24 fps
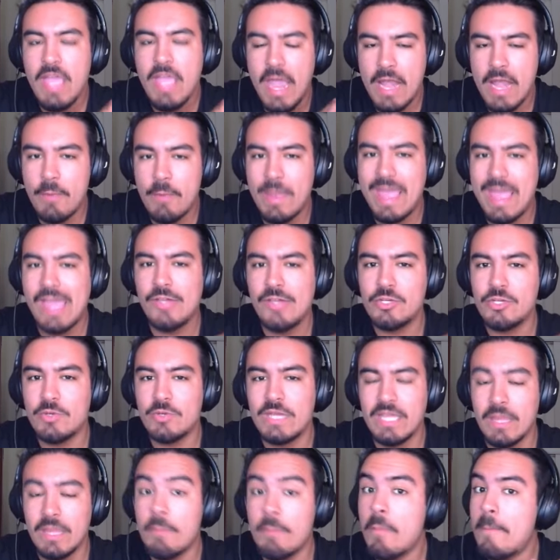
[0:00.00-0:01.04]
Anyway, Andrew
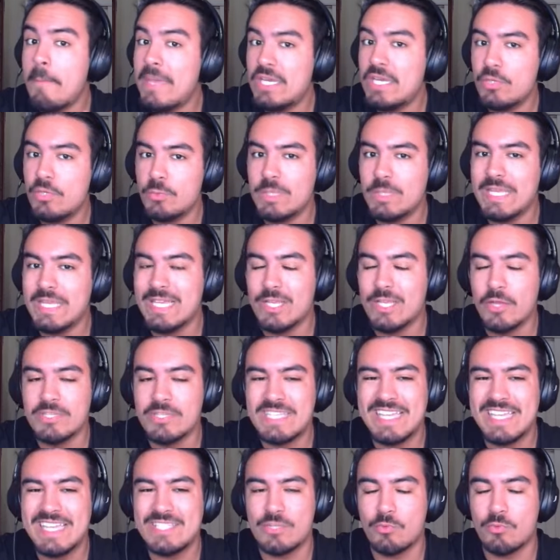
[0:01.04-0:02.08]
Gillum made it really
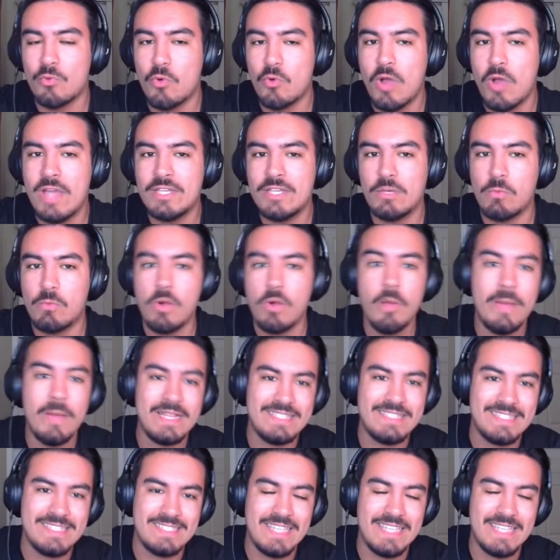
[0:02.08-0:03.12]
close against Rhonda
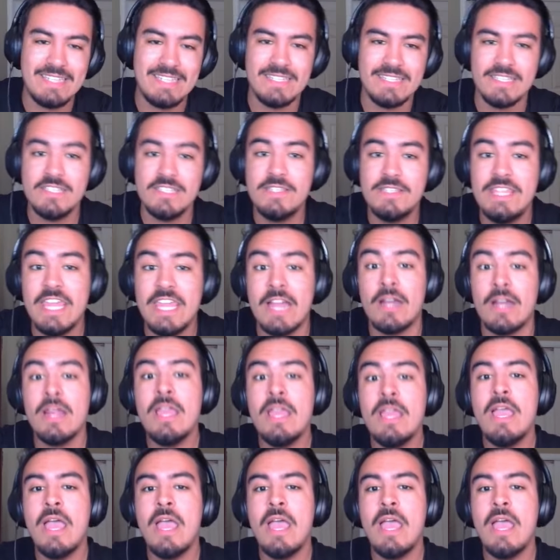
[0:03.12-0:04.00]
Robot DeSantis there.